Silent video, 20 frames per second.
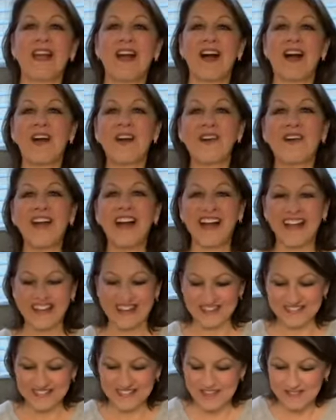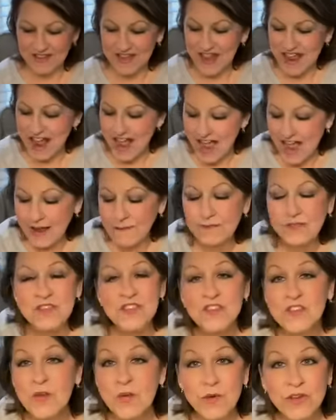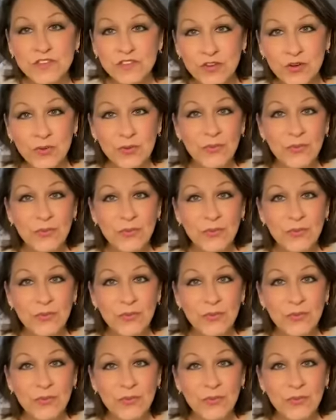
All right, I'm just going to